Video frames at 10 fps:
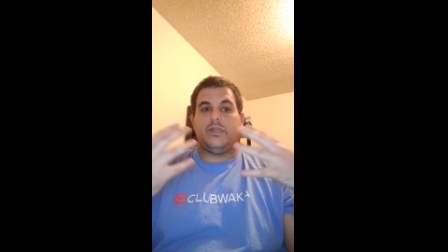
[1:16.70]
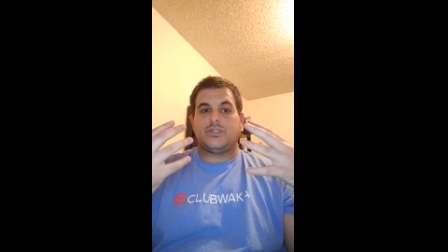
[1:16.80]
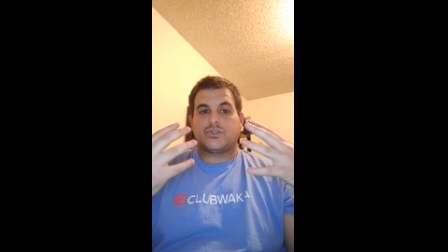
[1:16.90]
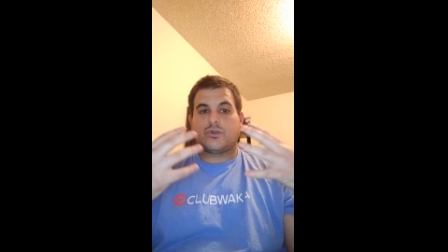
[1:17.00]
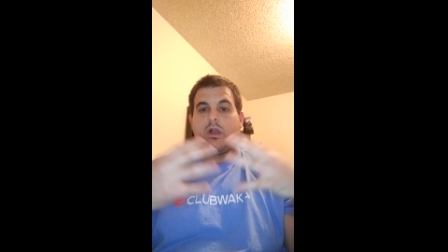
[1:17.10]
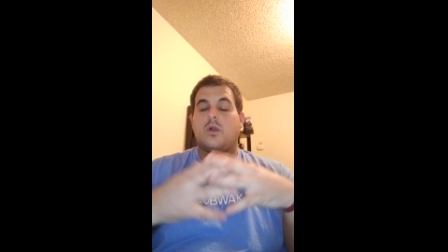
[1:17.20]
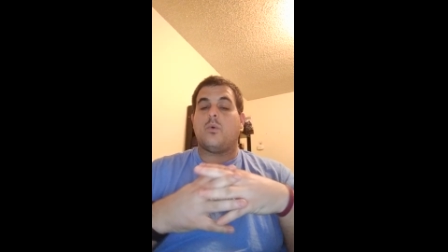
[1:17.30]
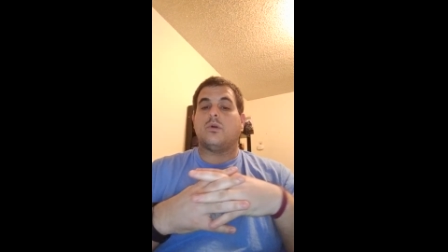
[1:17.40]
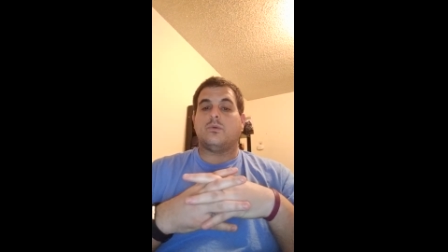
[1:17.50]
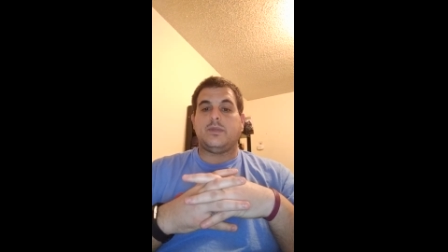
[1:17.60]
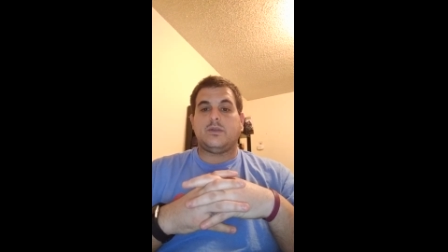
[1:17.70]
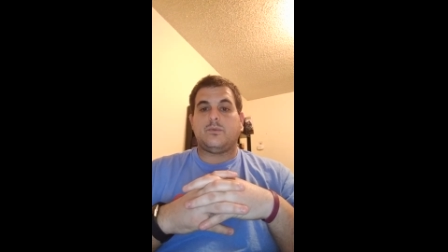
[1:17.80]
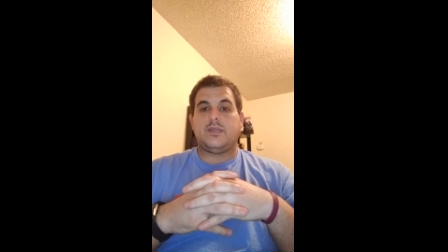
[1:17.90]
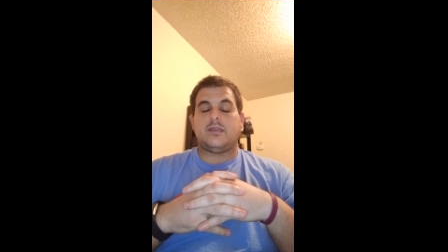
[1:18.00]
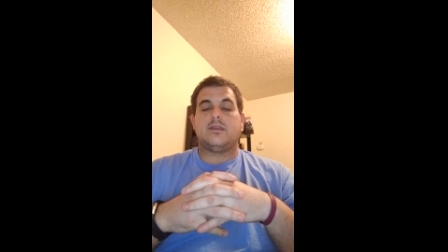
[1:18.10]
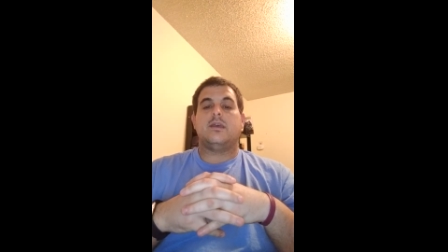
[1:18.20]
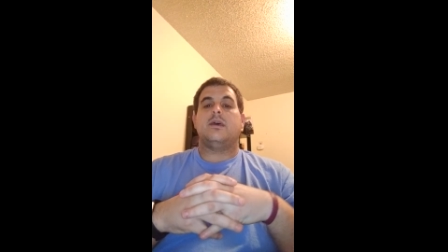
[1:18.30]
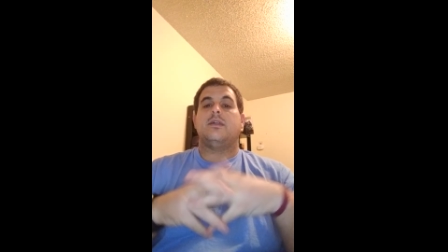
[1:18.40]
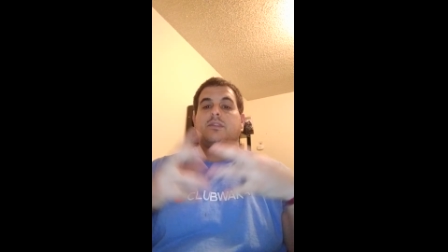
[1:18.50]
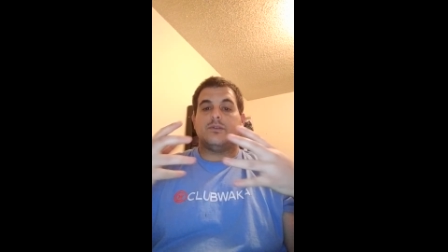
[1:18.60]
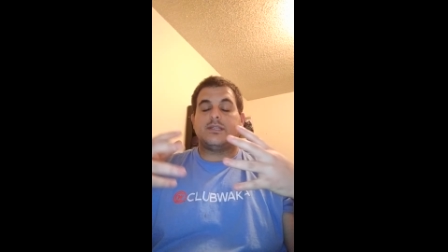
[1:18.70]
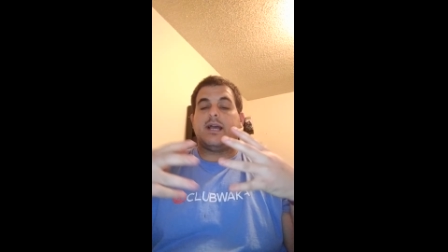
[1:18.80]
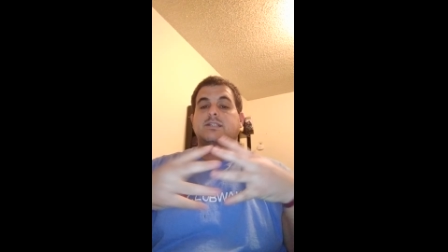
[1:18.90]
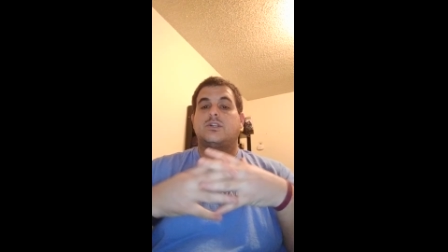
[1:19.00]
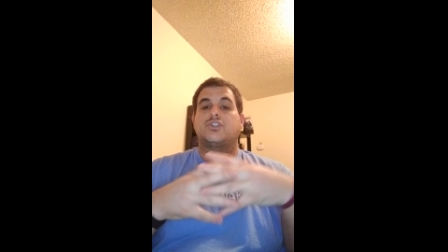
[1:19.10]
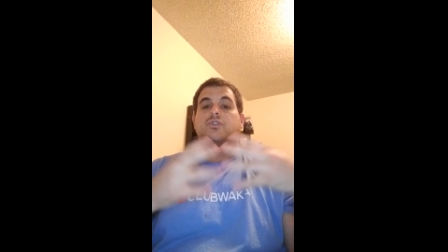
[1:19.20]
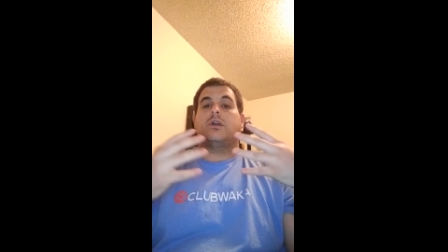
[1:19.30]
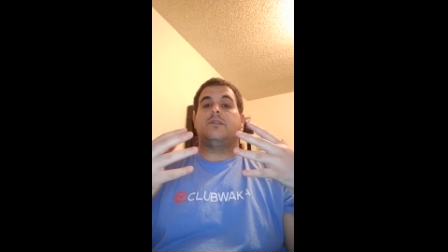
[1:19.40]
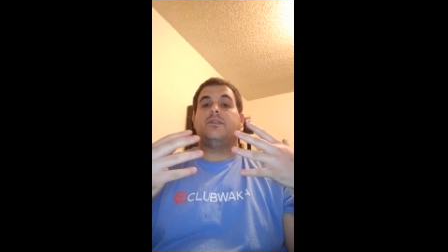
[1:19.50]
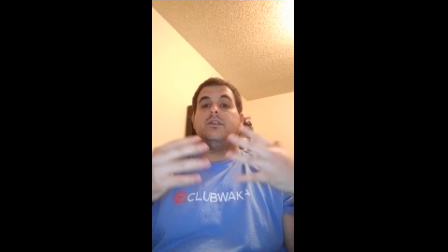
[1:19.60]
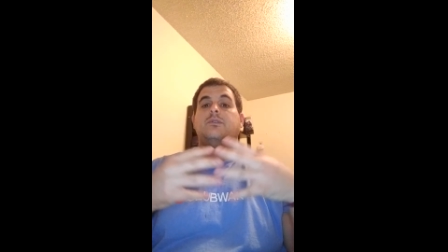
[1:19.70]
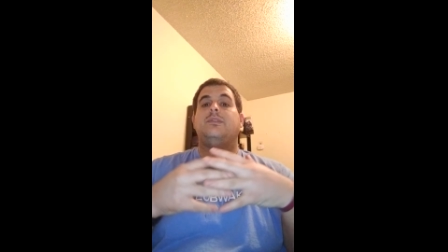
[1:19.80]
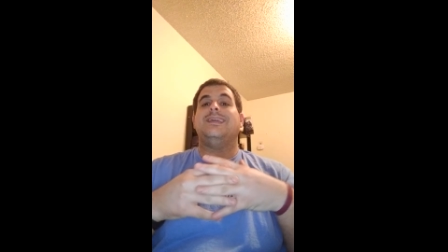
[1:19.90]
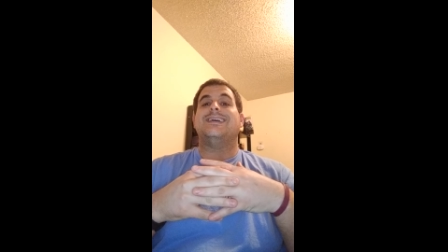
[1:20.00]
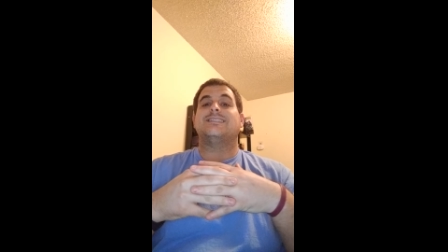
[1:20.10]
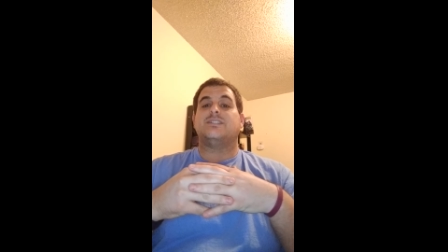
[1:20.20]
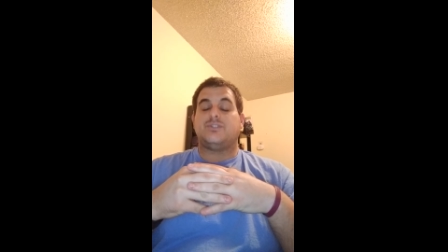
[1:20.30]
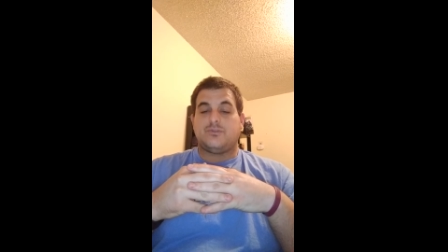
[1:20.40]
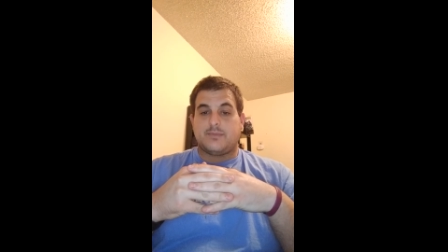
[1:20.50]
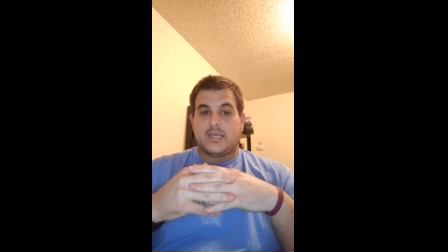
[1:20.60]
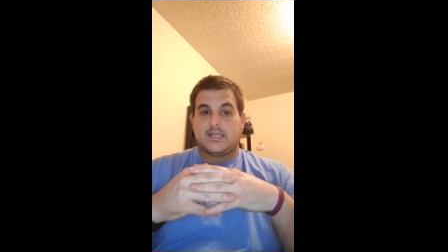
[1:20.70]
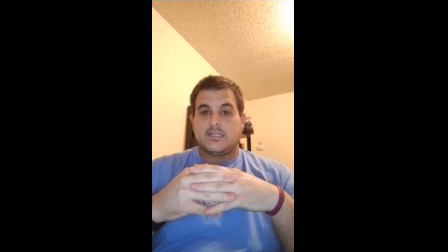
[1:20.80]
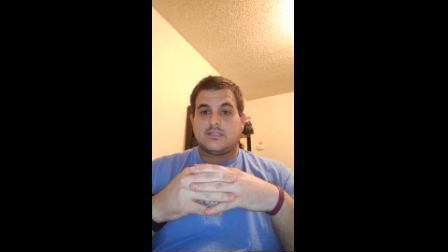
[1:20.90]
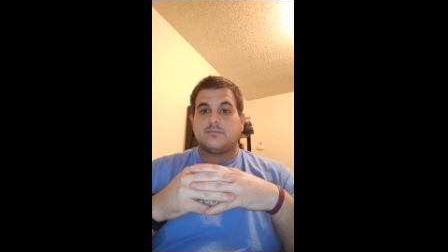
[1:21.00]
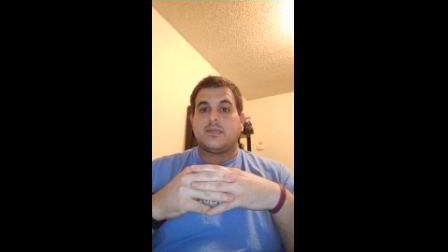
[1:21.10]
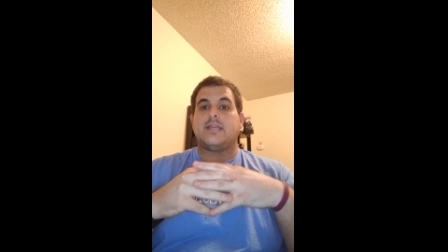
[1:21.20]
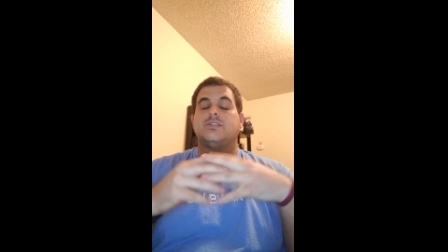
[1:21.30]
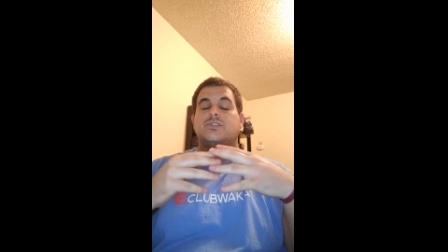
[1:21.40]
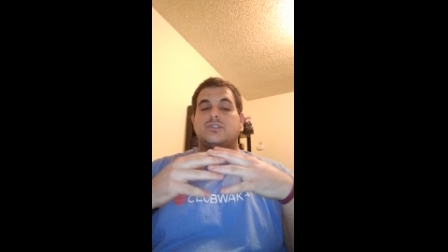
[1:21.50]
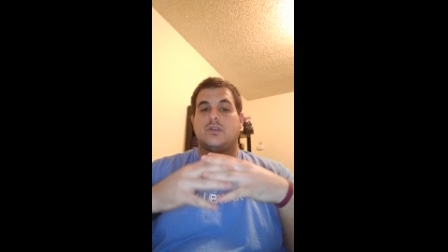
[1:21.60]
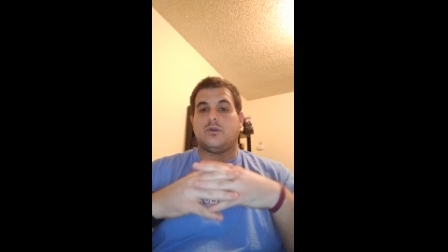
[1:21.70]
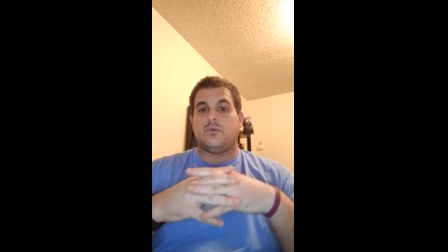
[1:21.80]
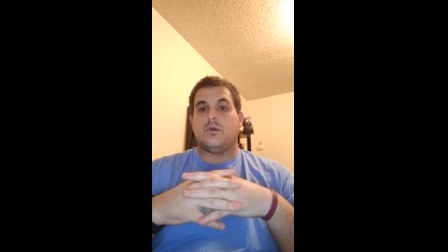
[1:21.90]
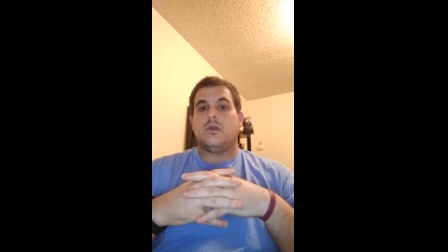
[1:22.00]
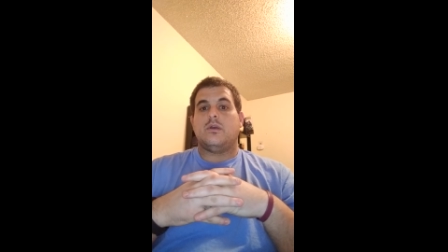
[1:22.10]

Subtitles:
strong or a weak weak, those guys aren't strong enough to do the SN2 mechanism, and so